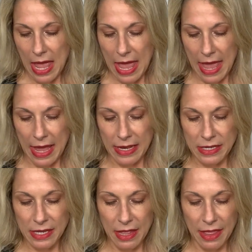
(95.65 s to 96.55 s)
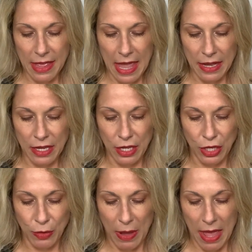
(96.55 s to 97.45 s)
And then
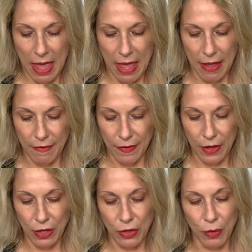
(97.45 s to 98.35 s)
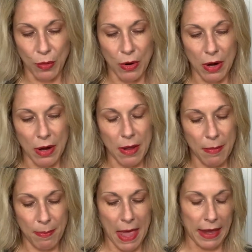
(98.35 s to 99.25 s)
you have your
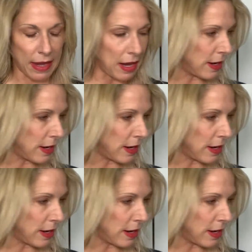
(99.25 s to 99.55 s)
packet.